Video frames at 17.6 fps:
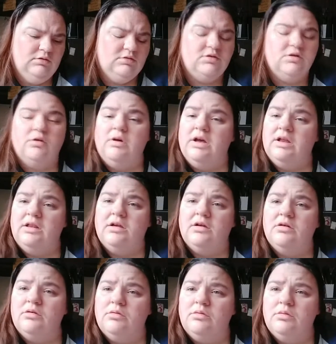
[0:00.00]
So
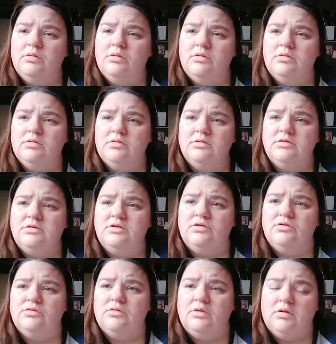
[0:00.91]
hello
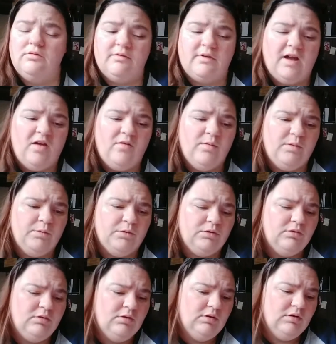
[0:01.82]
to 5
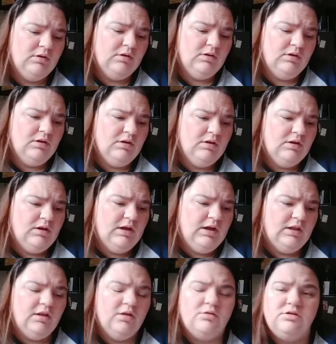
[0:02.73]
people.
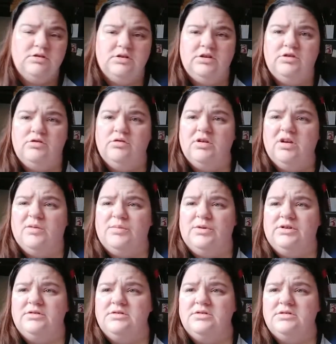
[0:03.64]
Hello to the
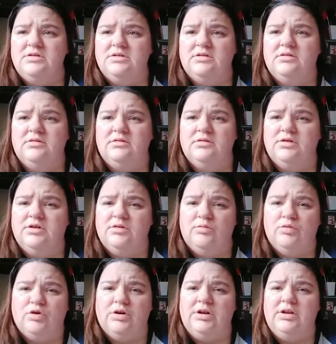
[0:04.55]
newcomers.
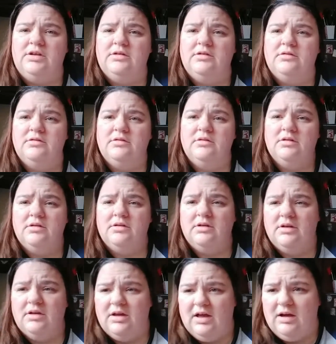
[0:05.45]
Good morning.
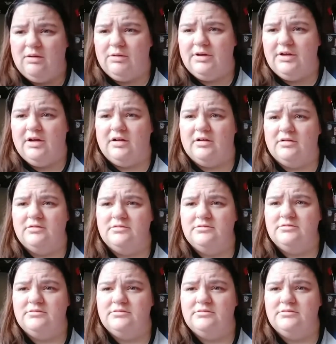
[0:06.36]
How are y'all?